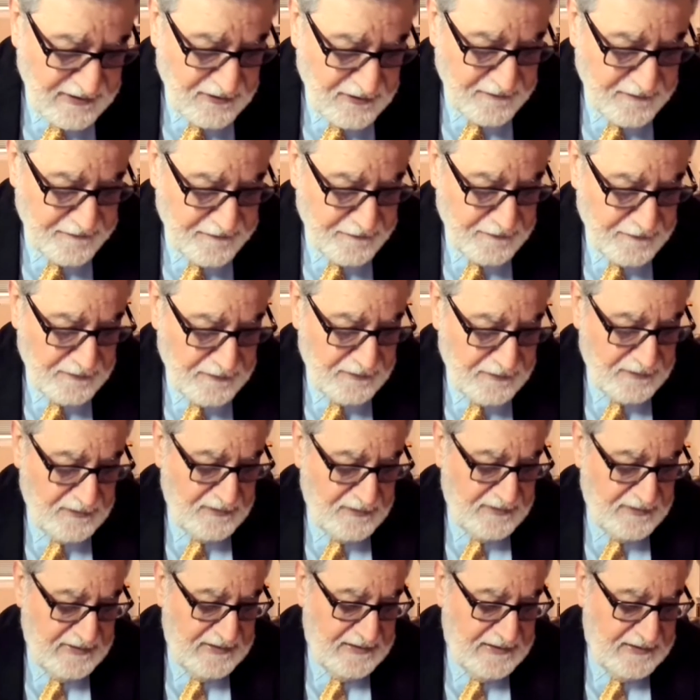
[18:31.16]
refer to
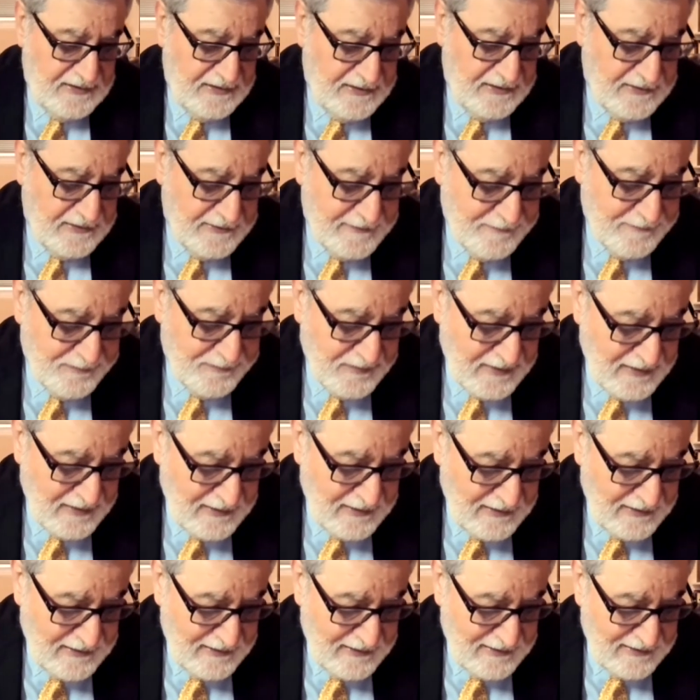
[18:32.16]
the
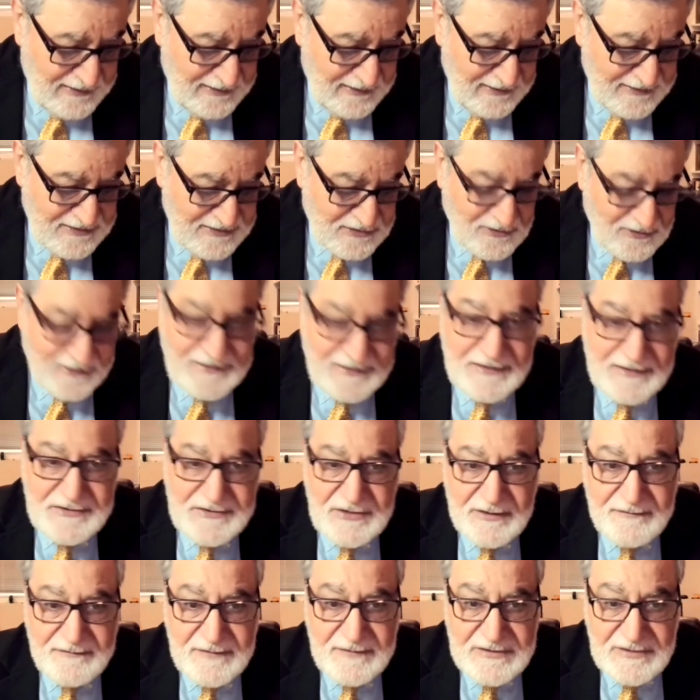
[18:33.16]

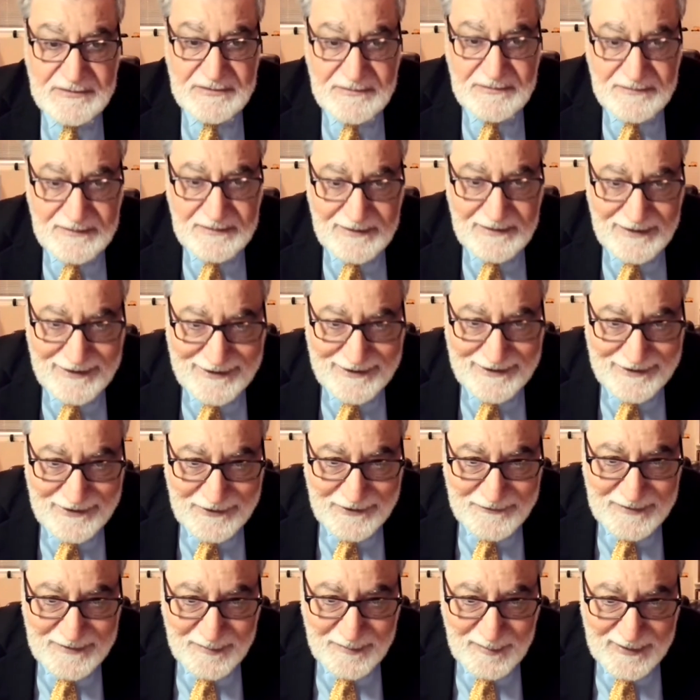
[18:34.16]
strategic vision
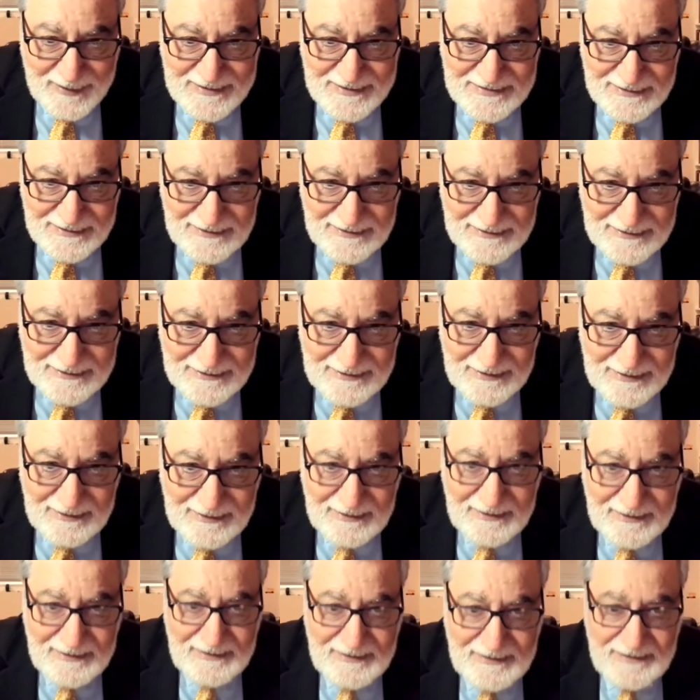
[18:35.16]
of the president
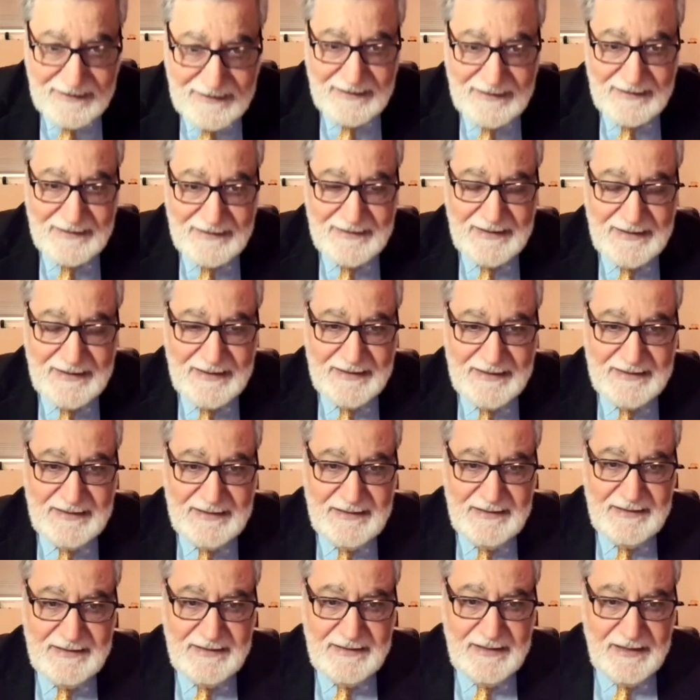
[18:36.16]
that
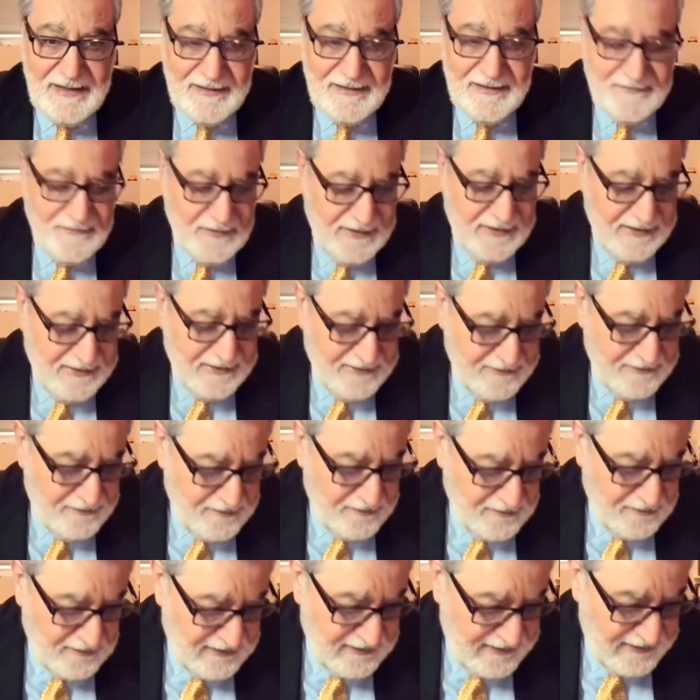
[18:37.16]
he advocated
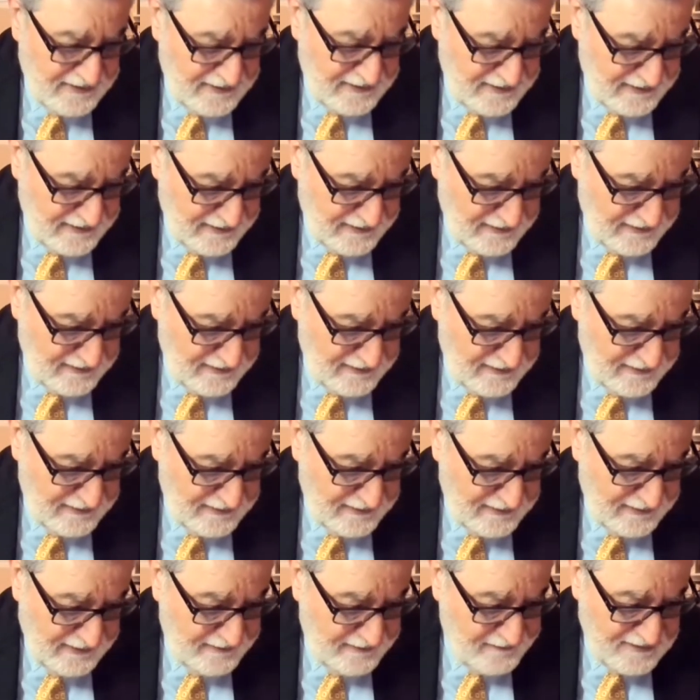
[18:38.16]
early,
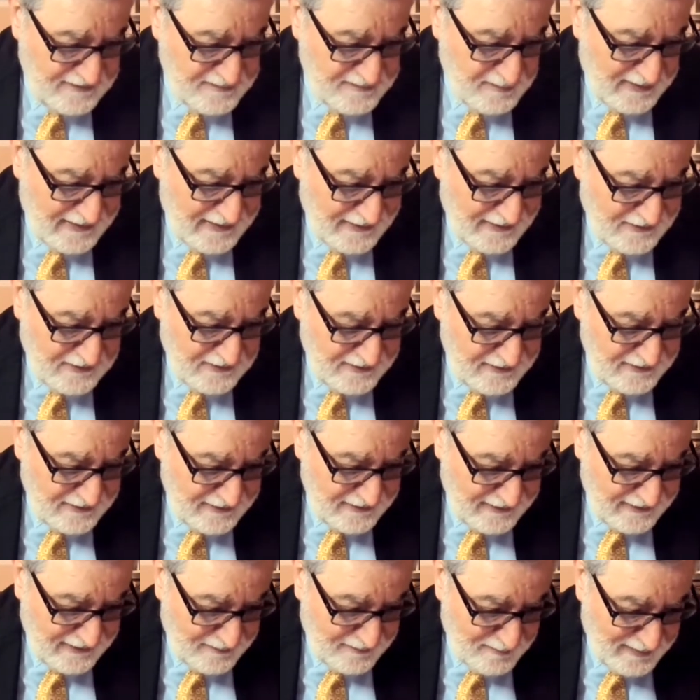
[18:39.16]
even back in the
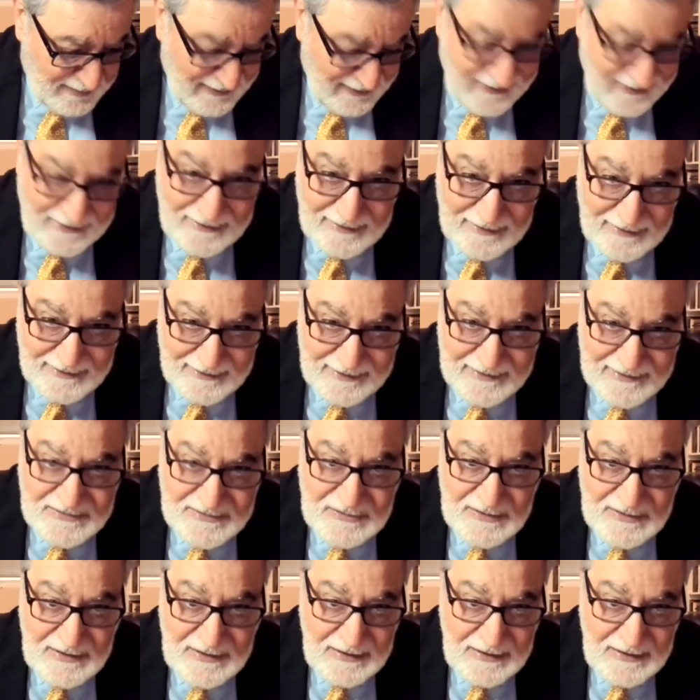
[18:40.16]
campaign, I guess,